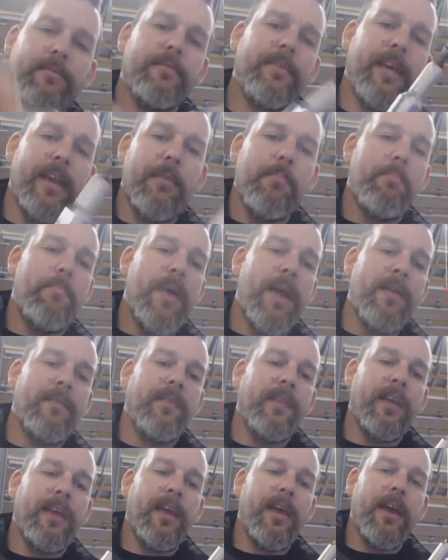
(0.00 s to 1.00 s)
And it
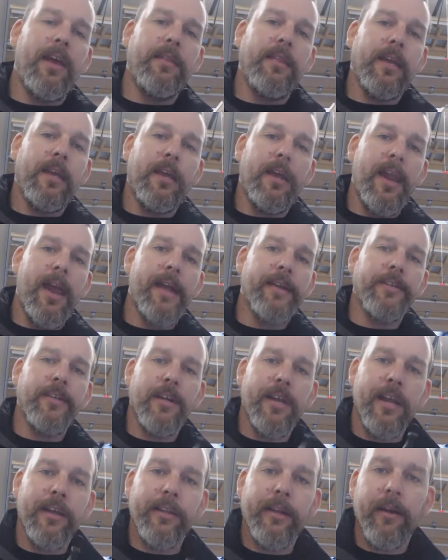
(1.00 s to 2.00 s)
bent the
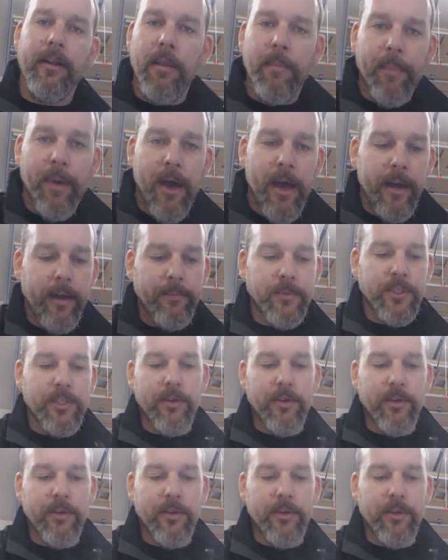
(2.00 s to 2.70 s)
connector down there in the bottom.